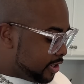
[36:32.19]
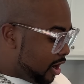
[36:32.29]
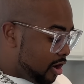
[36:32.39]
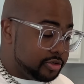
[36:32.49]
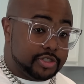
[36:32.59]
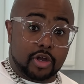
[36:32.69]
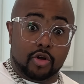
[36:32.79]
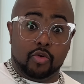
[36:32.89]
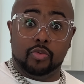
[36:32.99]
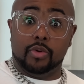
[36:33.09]
y'all.
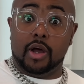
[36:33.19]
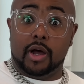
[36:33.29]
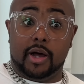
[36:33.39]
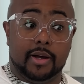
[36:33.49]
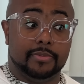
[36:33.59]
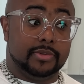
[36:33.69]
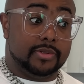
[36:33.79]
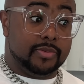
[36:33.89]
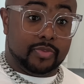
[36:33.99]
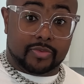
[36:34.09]
So, um,
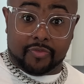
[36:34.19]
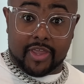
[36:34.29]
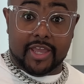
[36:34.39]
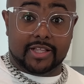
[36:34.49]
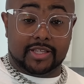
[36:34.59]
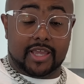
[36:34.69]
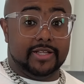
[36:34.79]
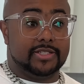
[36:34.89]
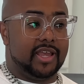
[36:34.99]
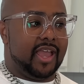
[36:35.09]
kid,
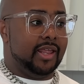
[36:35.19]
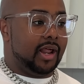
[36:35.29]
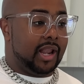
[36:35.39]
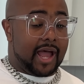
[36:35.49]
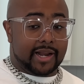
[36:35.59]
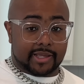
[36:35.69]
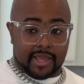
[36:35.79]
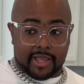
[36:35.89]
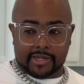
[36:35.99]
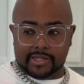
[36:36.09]
kids ate a lot of
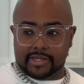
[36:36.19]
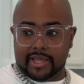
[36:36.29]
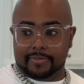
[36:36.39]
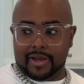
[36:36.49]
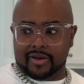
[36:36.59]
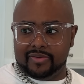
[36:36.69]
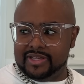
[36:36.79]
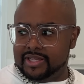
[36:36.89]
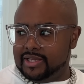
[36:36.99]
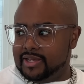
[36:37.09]
candy. They about
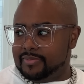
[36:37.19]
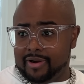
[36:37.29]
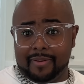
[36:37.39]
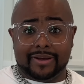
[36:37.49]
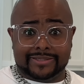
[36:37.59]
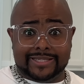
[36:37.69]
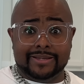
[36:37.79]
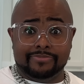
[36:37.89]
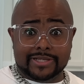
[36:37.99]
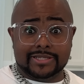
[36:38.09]
probably about
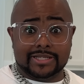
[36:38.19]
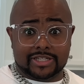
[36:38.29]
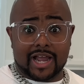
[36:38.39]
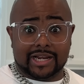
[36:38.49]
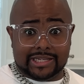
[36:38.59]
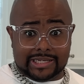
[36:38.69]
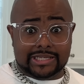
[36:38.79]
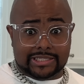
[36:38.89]
10 pieces of chocolate each.